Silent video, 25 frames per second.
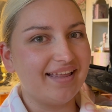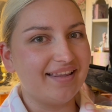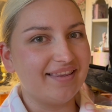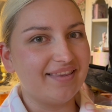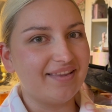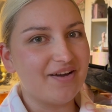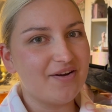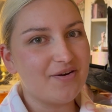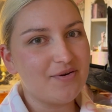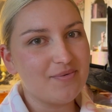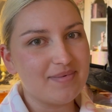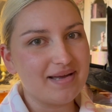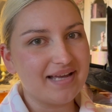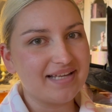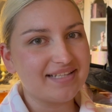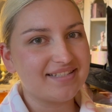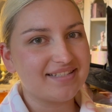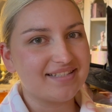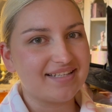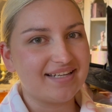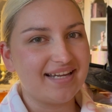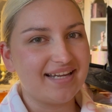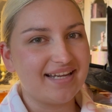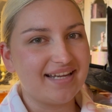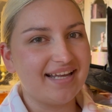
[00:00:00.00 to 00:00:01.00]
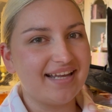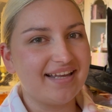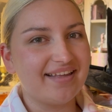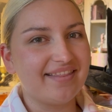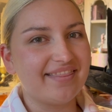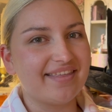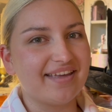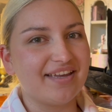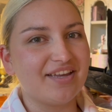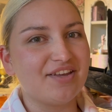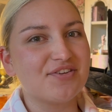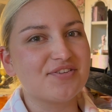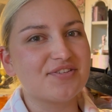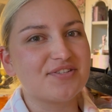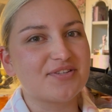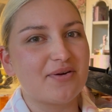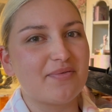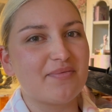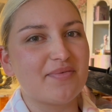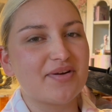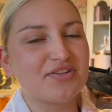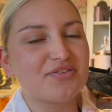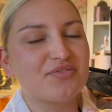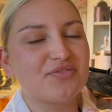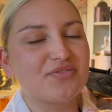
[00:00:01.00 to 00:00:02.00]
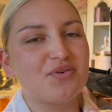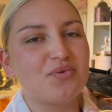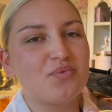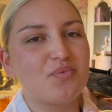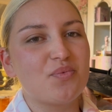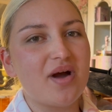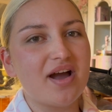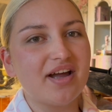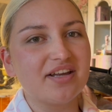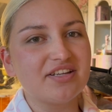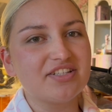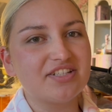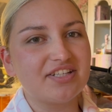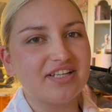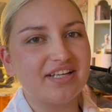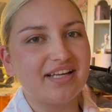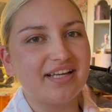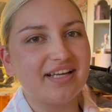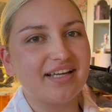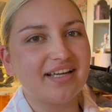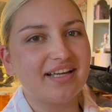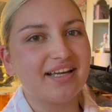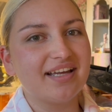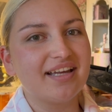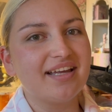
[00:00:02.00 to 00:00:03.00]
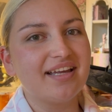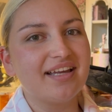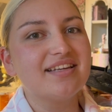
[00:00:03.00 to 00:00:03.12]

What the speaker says: Hello bestie, thank you so much for watching.